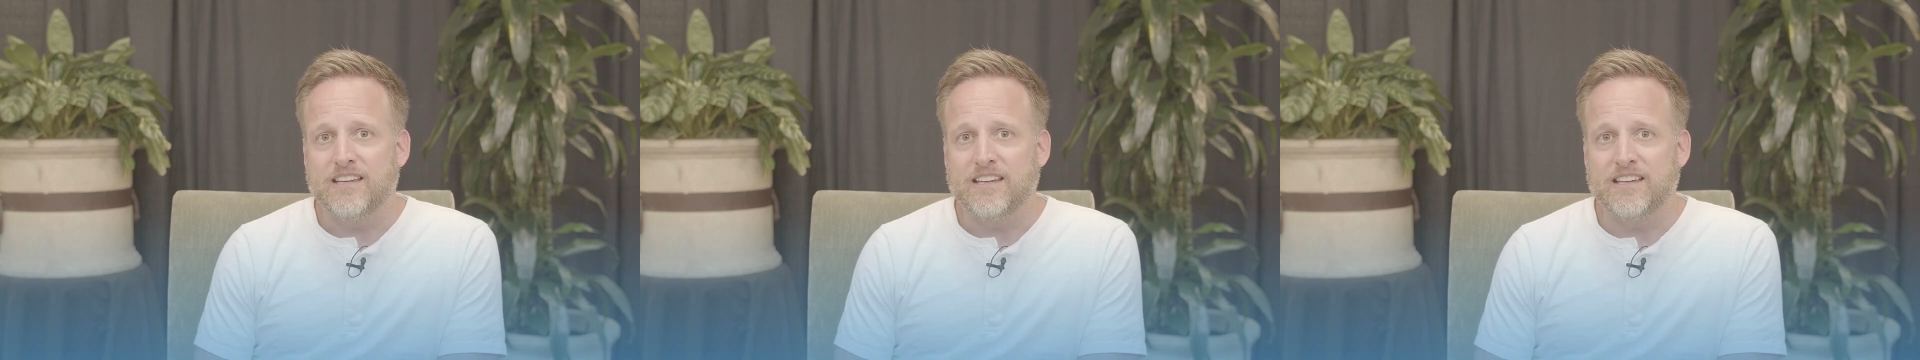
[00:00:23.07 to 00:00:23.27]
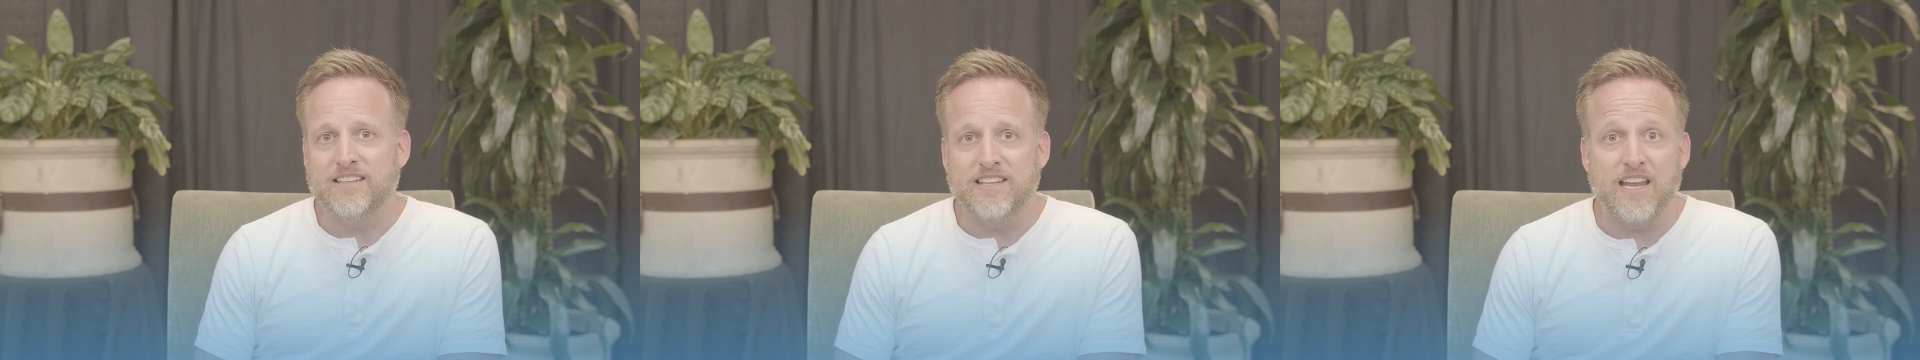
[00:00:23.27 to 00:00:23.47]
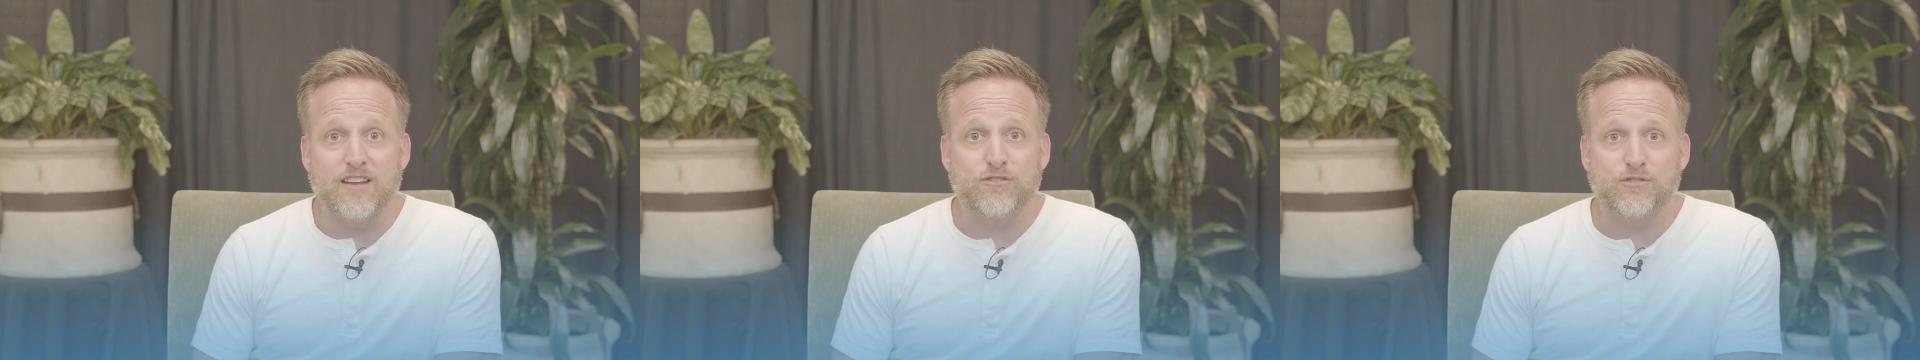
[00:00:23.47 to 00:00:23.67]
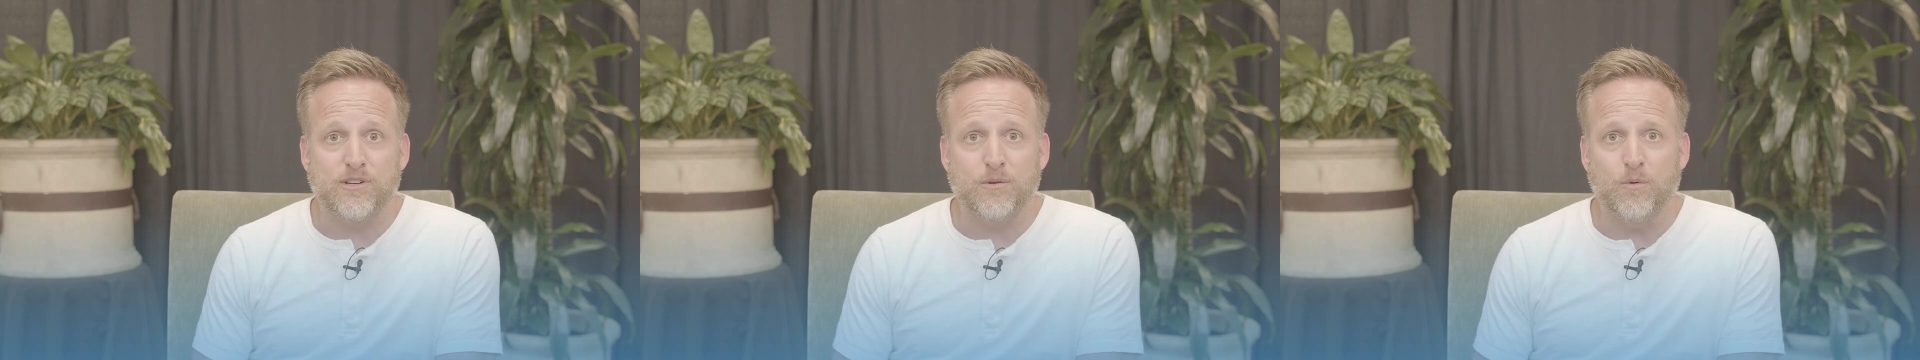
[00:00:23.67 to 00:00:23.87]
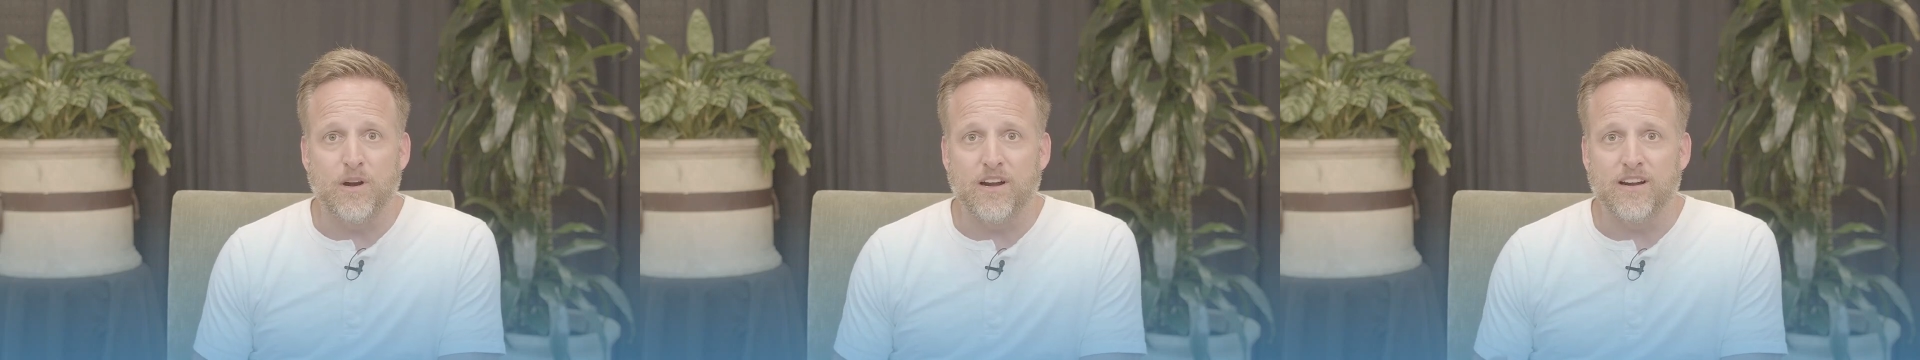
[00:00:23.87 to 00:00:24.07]
in
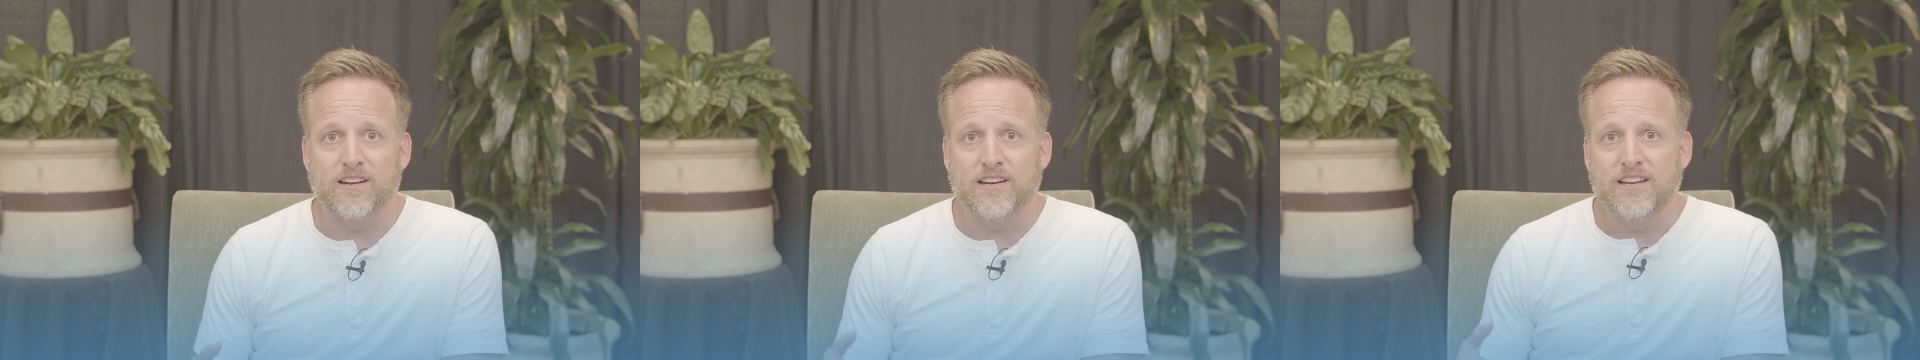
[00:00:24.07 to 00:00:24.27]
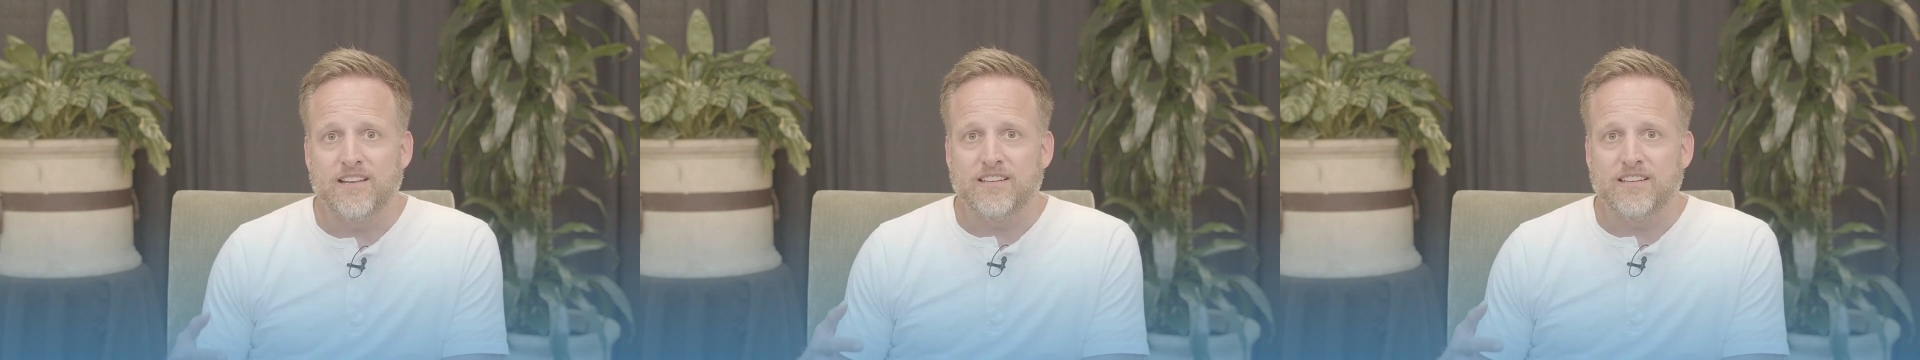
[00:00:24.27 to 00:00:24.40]
dentistry where,